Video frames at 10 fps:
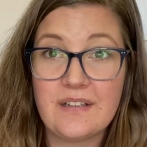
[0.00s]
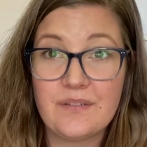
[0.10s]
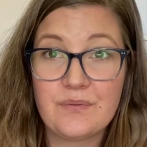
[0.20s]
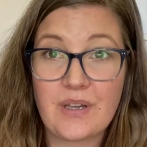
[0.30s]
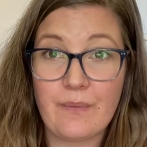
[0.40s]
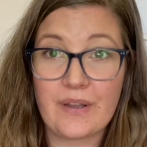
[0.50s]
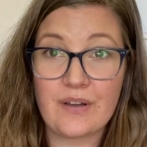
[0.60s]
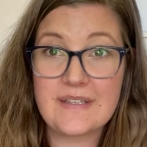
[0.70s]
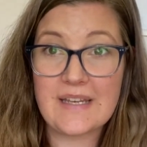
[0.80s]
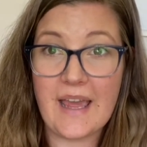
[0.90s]
going
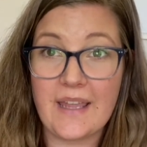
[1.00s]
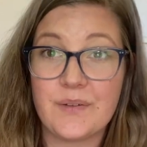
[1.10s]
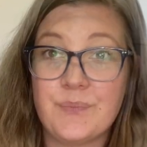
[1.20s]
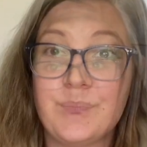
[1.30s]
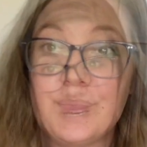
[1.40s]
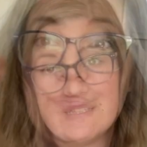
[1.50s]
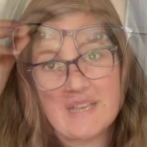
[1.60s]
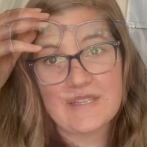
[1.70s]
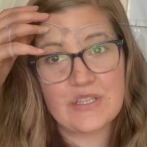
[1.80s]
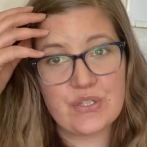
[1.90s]
on today. Brings
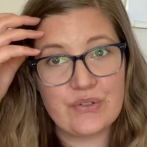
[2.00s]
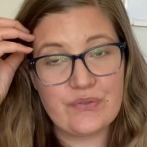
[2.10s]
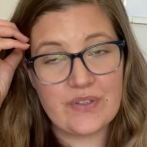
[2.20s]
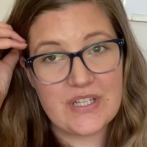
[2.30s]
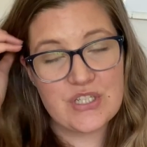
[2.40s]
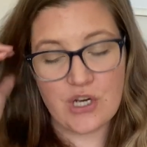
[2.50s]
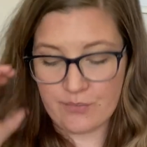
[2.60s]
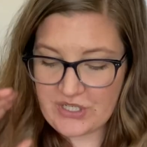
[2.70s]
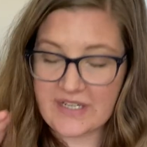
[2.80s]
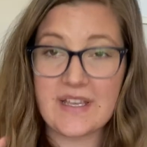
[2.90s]
us to finished
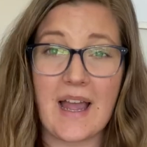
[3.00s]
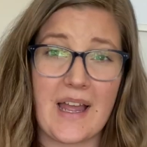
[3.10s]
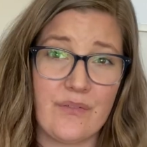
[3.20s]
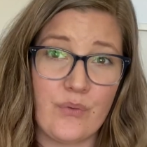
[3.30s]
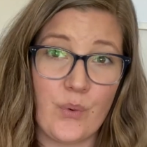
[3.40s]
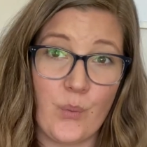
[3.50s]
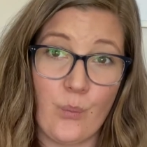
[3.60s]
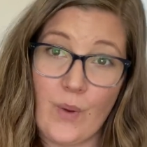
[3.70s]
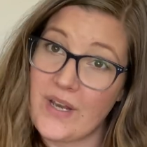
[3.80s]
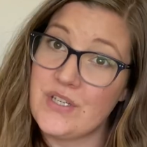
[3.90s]
objects. I have
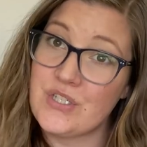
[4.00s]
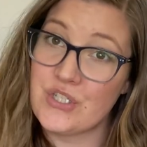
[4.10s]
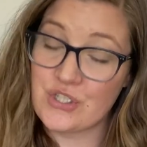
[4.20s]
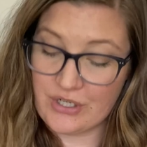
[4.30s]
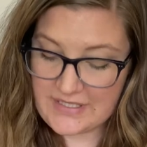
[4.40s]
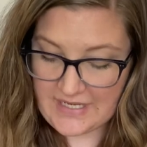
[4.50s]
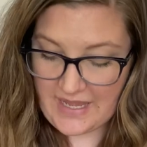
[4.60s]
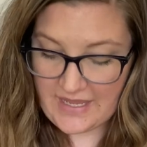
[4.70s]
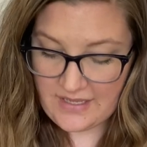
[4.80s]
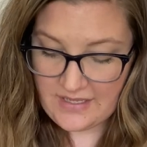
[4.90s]
one to show
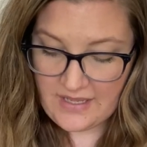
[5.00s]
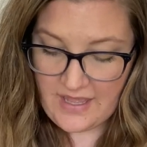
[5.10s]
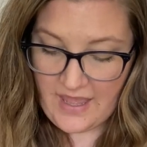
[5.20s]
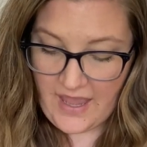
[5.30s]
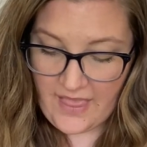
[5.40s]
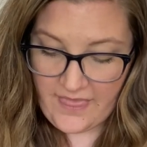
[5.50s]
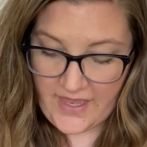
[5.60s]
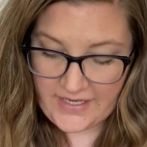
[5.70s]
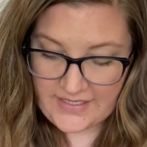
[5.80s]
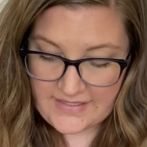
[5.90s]
today, and that
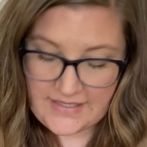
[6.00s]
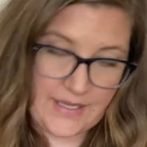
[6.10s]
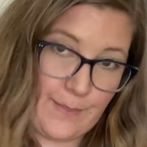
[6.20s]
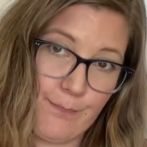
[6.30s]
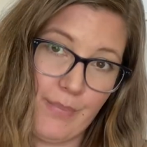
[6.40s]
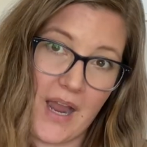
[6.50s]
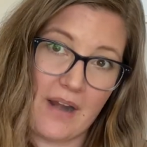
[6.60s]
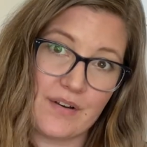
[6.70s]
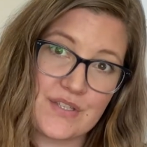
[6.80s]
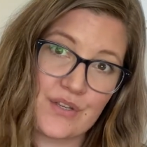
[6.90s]
is the
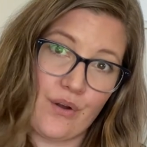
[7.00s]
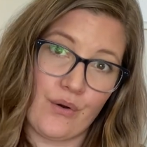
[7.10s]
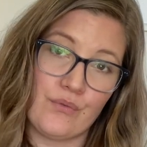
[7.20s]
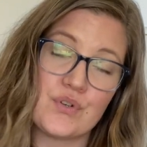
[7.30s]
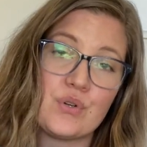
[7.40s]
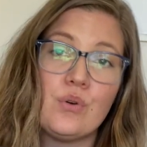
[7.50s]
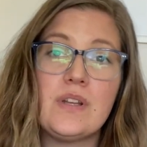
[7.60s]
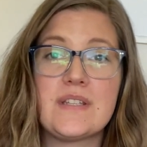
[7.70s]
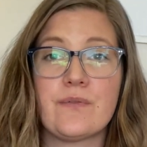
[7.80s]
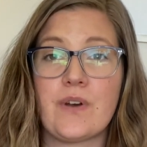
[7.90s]
Pirates Cove shawl.
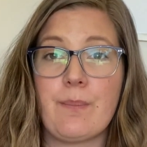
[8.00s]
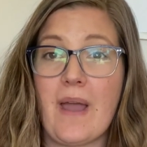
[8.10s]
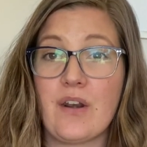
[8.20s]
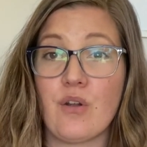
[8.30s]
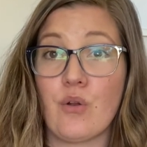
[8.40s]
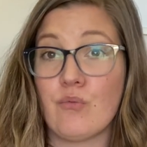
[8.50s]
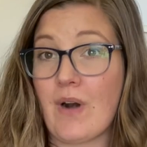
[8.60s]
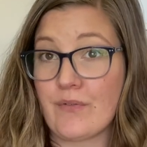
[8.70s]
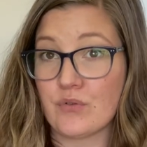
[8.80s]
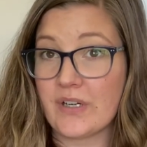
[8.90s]
It's a free pattern on
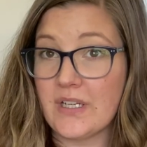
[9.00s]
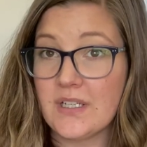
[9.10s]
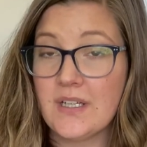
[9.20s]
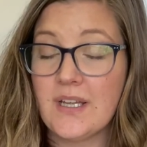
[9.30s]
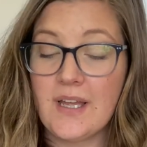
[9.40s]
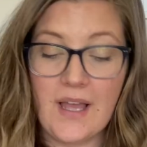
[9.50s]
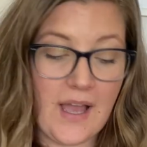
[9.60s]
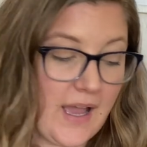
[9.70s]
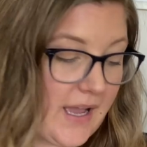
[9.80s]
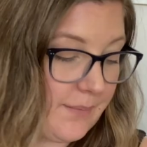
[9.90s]
Ravelry.
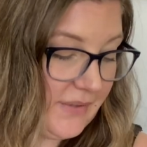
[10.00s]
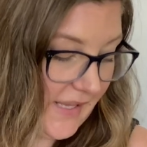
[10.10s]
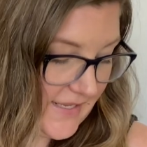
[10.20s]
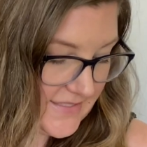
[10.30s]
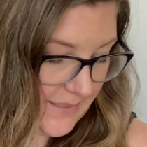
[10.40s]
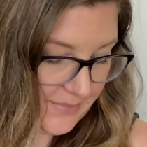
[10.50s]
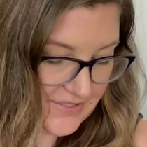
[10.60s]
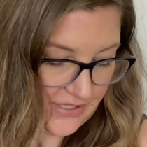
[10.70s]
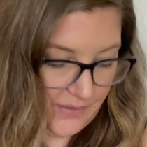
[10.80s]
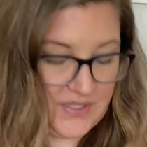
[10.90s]
Last
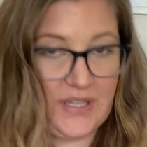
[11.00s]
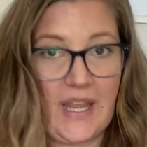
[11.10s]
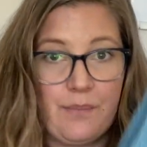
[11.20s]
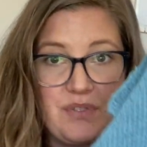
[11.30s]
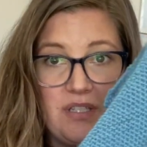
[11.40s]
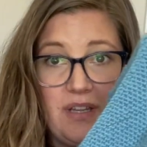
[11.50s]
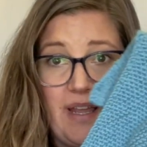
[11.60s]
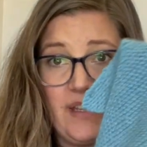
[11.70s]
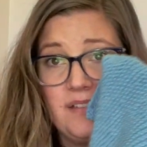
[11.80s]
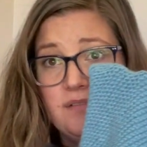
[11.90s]
episode I was only up to
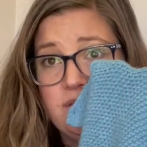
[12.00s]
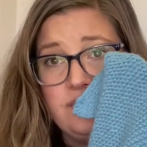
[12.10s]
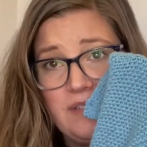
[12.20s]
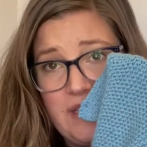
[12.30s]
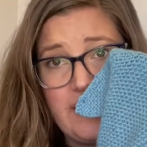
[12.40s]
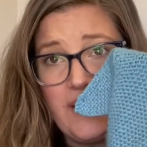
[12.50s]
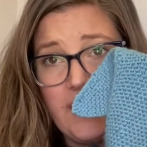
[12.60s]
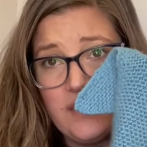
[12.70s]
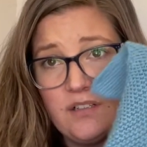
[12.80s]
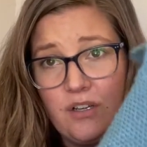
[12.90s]
like here
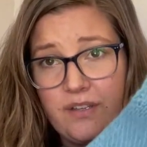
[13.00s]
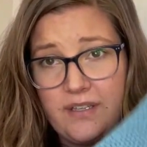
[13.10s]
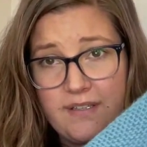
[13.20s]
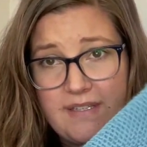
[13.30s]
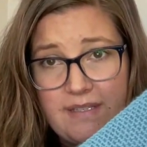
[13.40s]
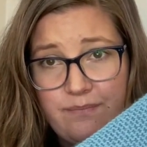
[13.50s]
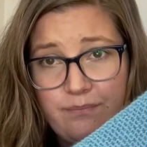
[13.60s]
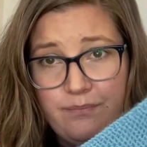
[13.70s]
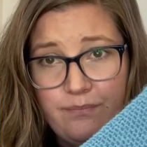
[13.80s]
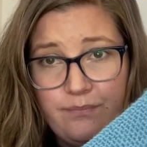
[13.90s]
on this
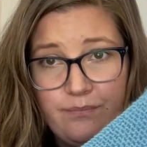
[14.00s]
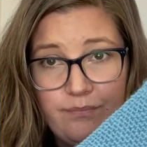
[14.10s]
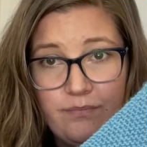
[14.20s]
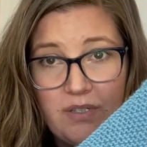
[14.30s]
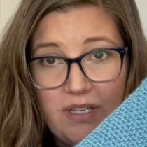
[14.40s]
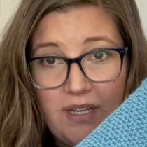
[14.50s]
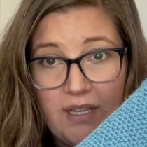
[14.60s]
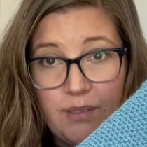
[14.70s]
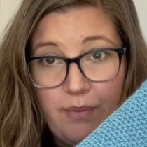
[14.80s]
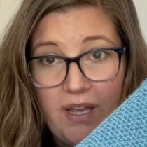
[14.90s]

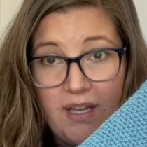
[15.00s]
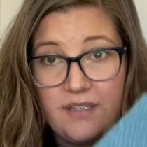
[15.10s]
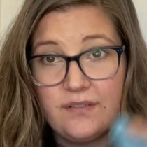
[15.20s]
colour part,